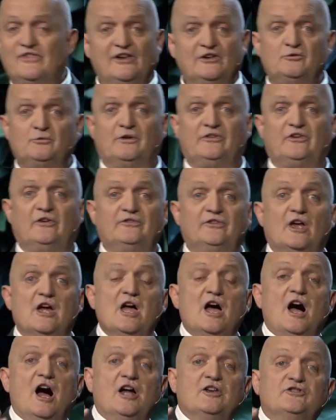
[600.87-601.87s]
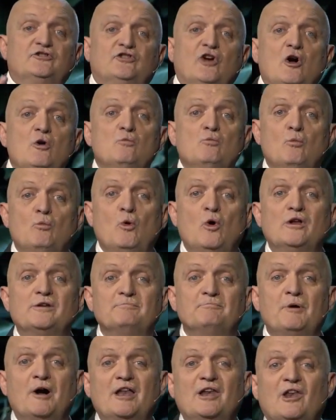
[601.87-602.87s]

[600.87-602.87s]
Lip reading: think to ourselves, I don't want my